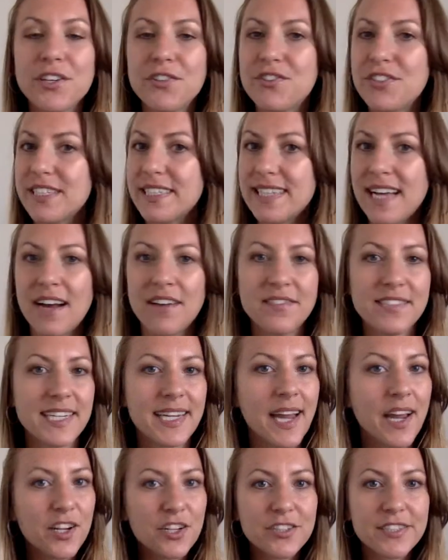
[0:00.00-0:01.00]
You just have to
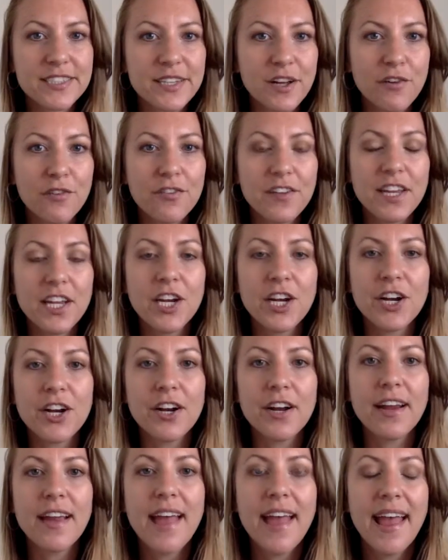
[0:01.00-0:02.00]
get yourself
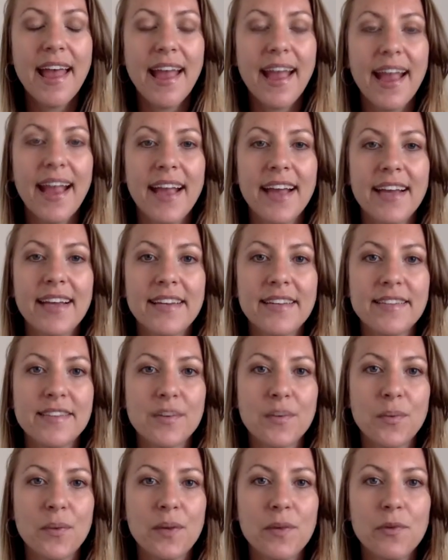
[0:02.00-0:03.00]
here, and
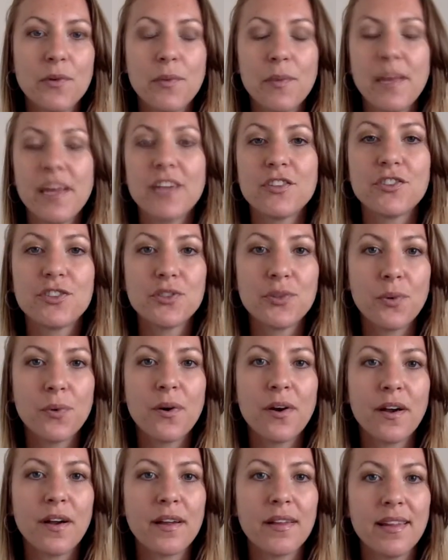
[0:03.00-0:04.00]
we will make
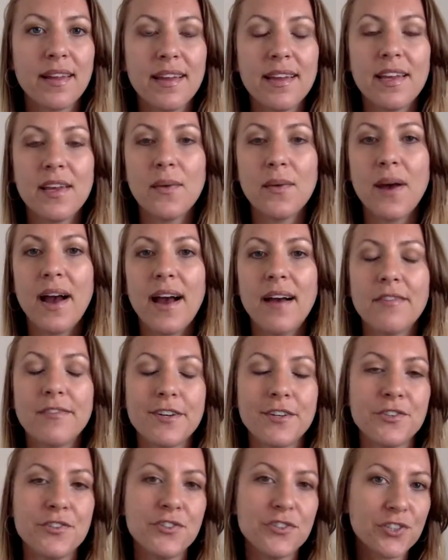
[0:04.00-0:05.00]
sure that you have
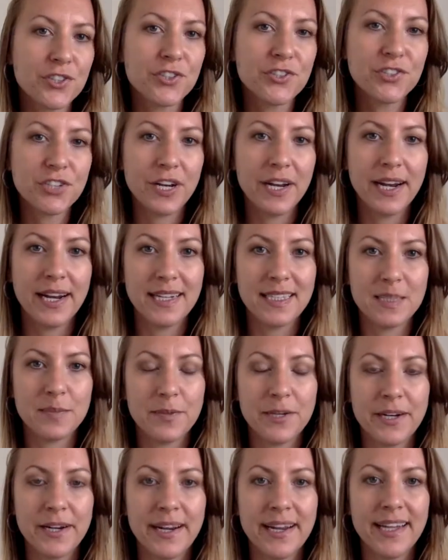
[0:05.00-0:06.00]
a nurturing
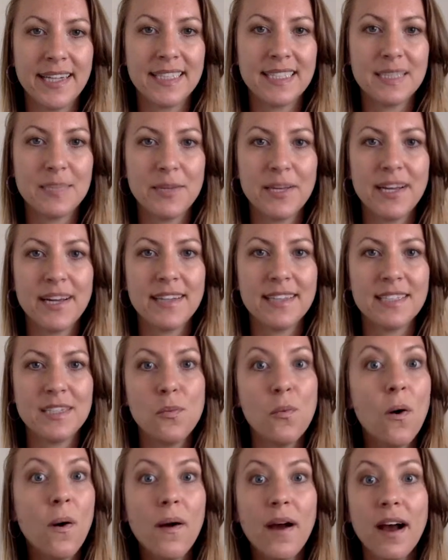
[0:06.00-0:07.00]
experience, because you
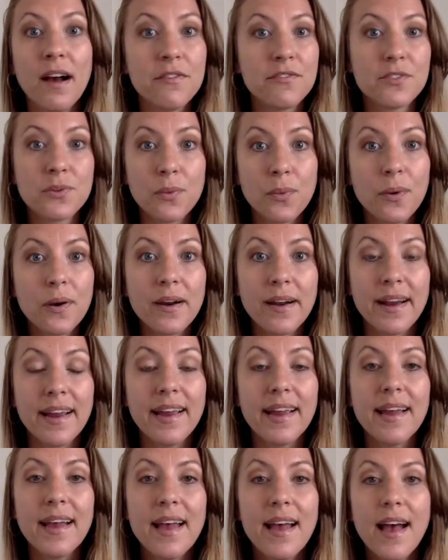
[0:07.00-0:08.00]
won't have to
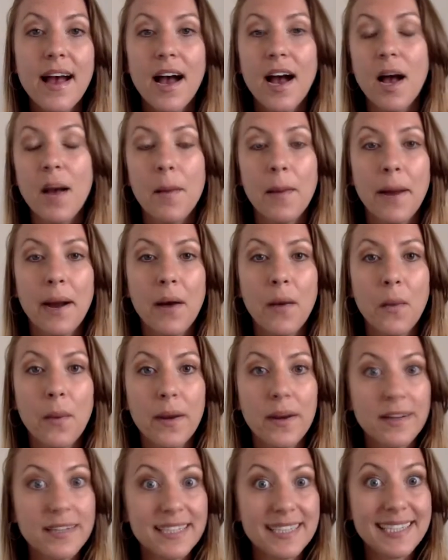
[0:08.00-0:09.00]
worry about
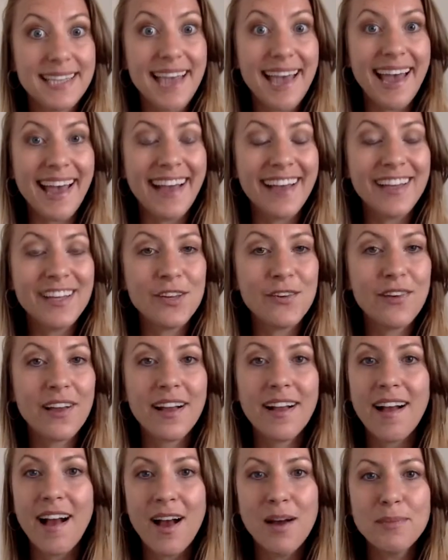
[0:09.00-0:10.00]
where to stay. You
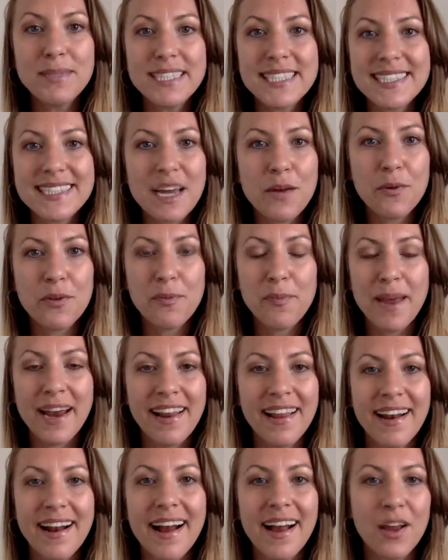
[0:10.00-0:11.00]
can come and stay with
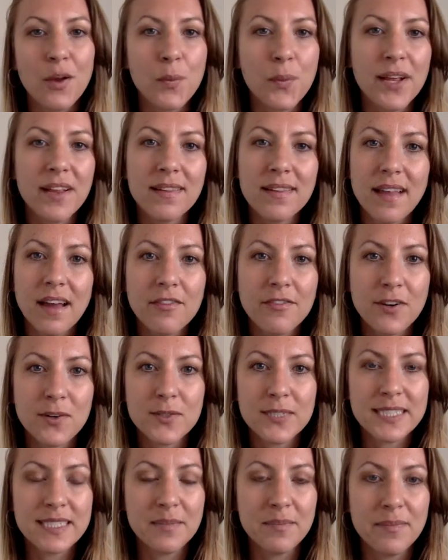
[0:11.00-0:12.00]
Ben and I, and we love
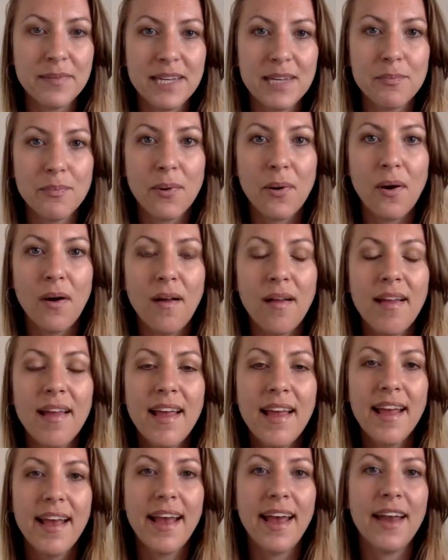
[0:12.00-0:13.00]
hosting people,
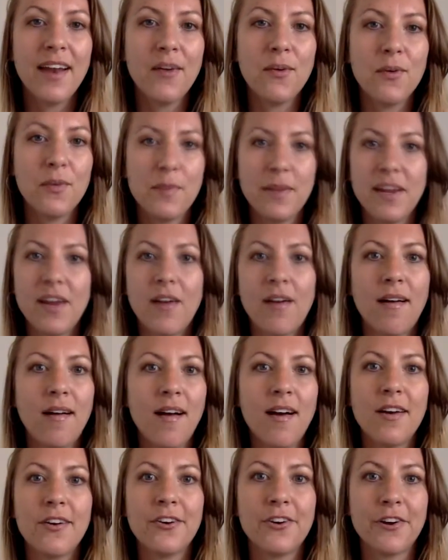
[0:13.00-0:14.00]
and it would be our
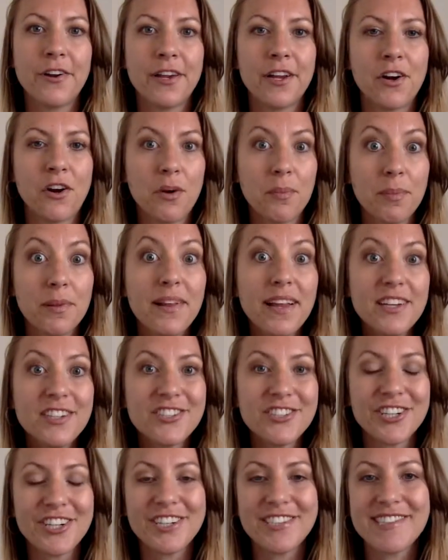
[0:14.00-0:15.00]
honor and our
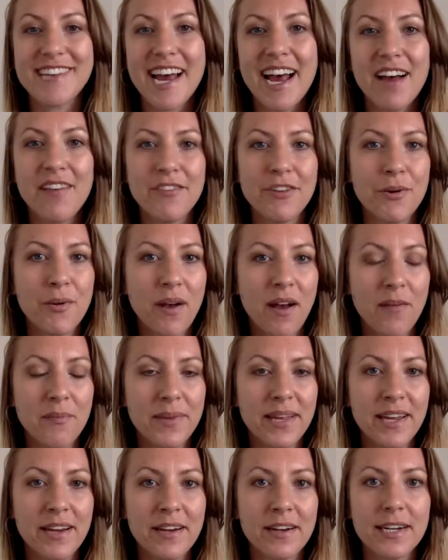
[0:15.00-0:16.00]
pleasure to have you come
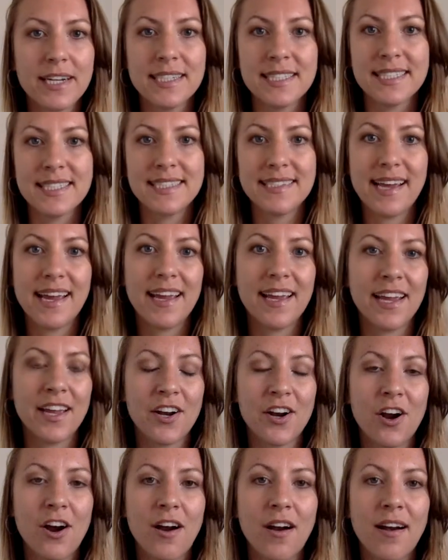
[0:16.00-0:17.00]
here and stay
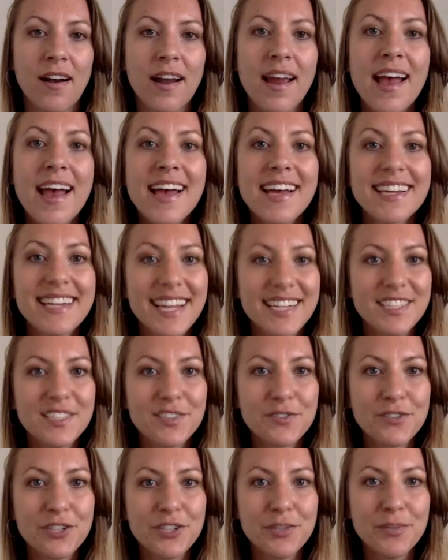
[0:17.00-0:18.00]
in our
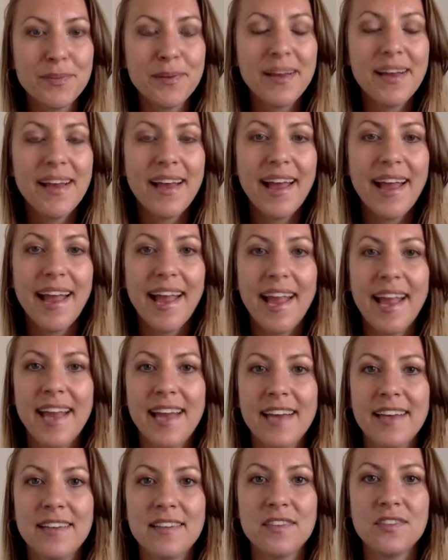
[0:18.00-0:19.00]
guest room,
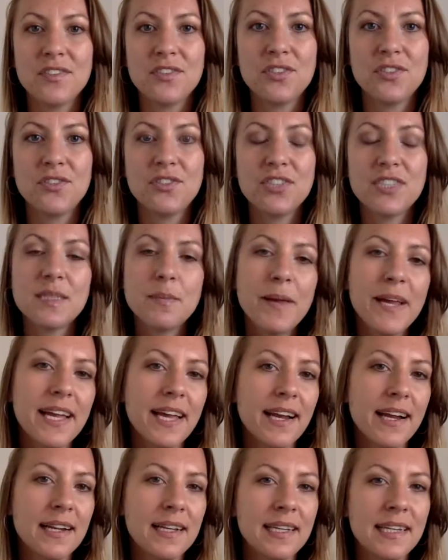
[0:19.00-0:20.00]
and to just make
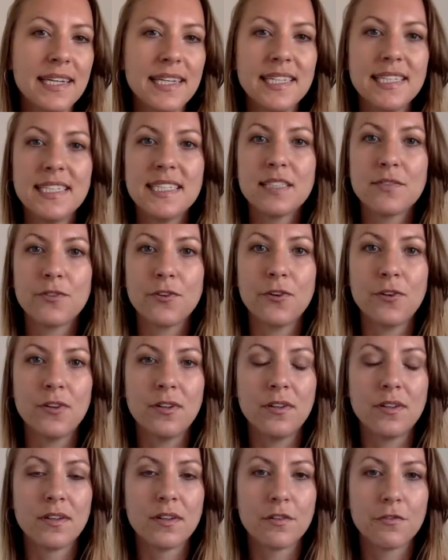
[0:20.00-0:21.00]
it an easeful
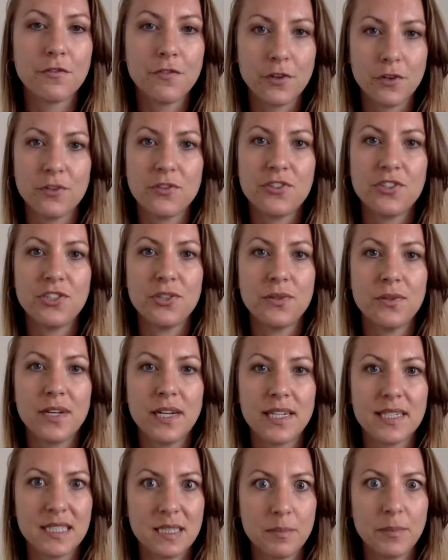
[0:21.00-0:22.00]
photo shoot
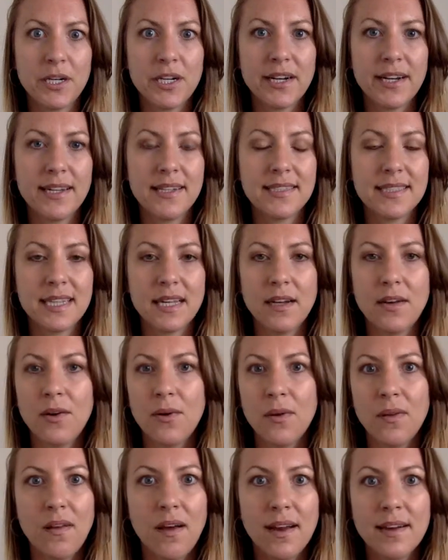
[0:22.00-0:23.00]
experience. I
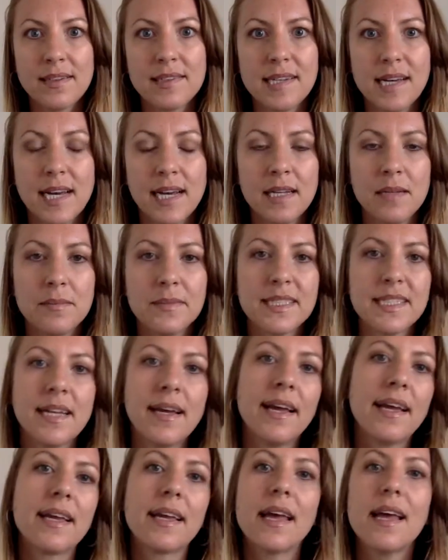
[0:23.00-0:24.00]
know a lot of times
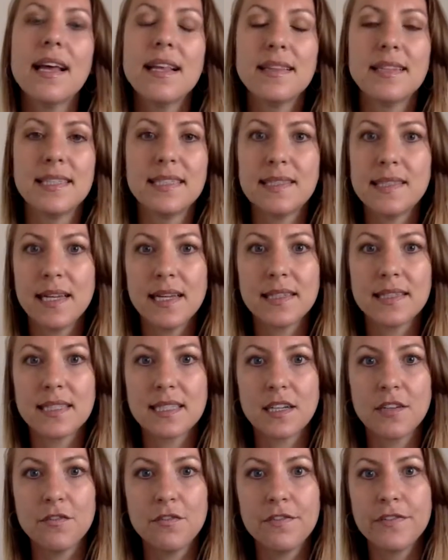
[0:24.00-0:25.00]
like these things
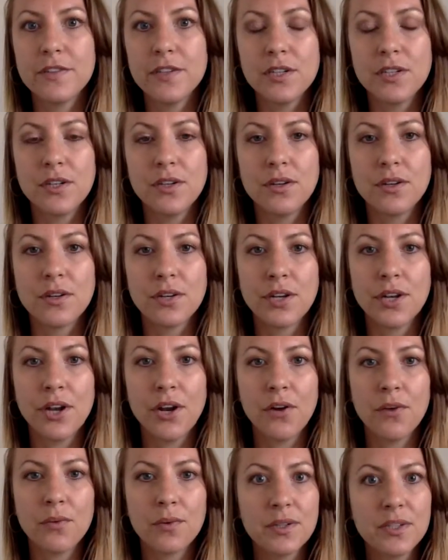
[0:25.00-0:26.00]
can feel,
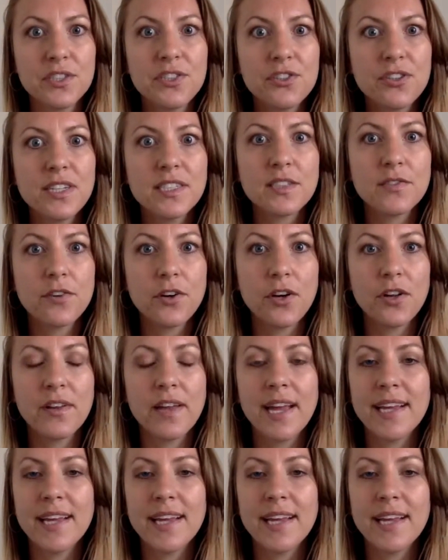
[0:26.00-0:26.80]
really stressful.